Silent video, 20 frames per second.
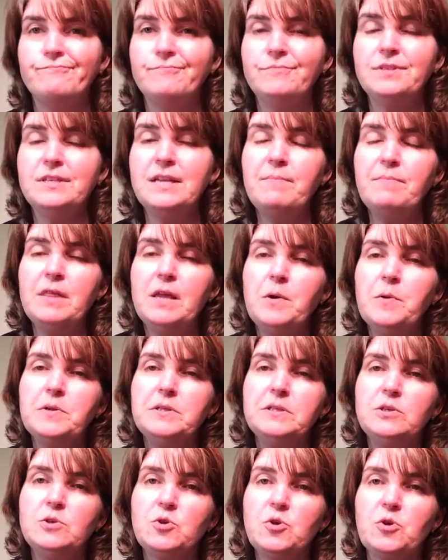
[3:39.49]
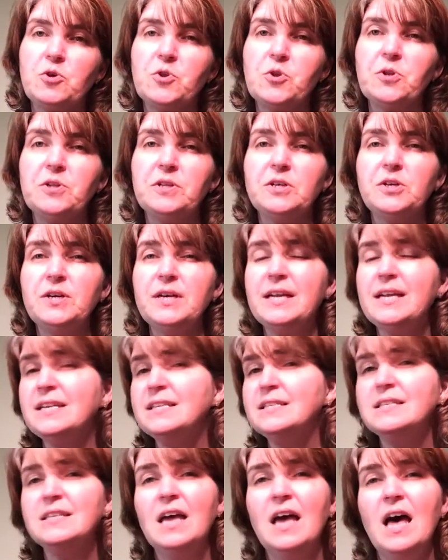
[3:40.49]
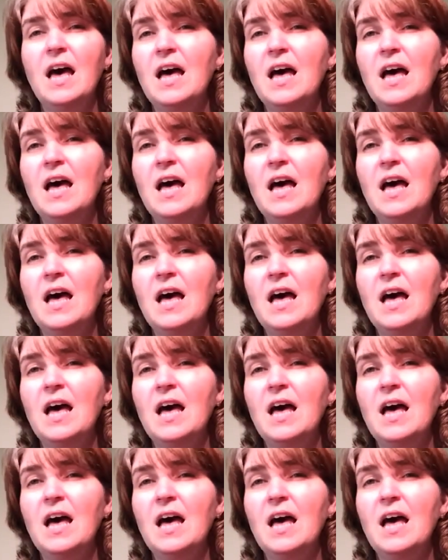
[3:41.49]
Same thing with nutritional ingredients.